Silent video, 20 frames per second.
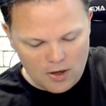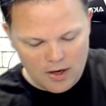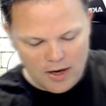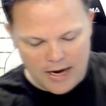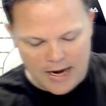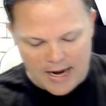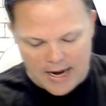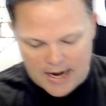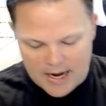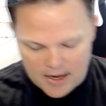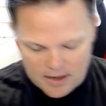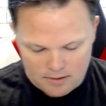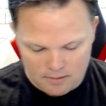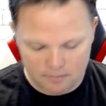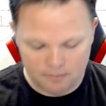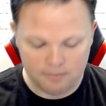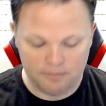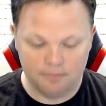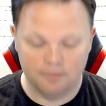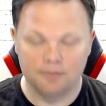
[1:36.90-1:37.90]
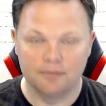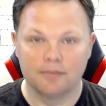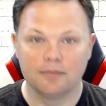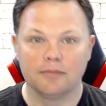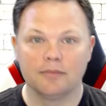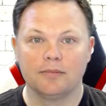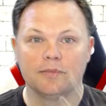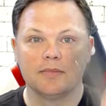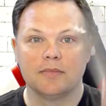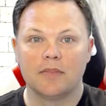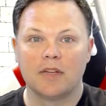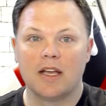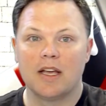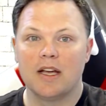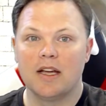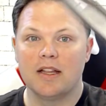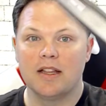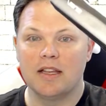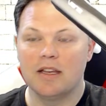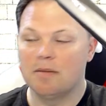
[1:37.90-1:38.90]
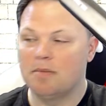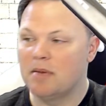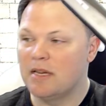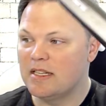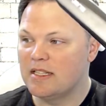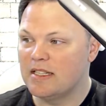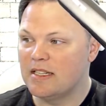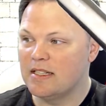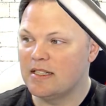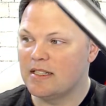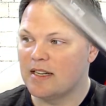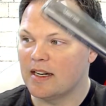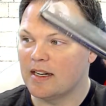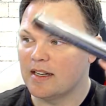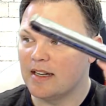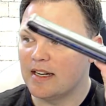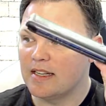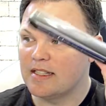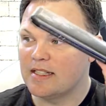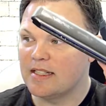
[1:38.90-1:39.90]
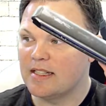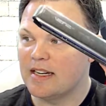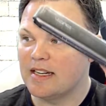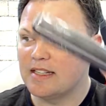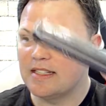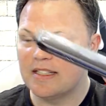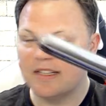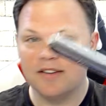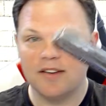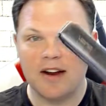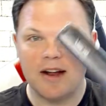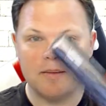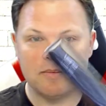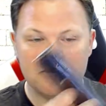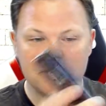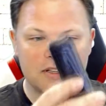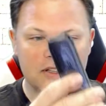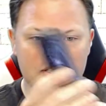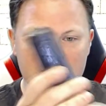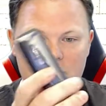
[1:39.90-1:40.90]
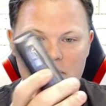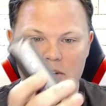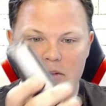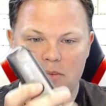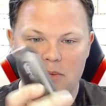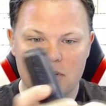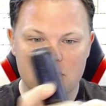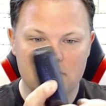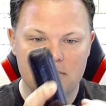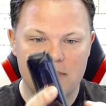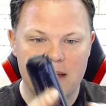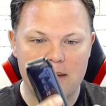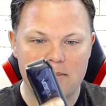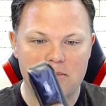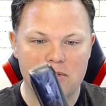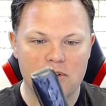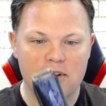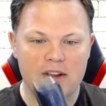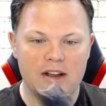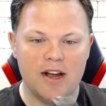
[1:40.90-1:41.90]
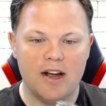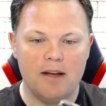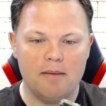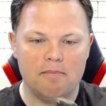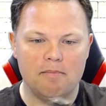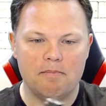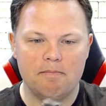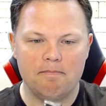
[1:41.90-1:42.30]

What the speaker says: and the PC stick, nicely wrapped. Let's go and open this bad boy up.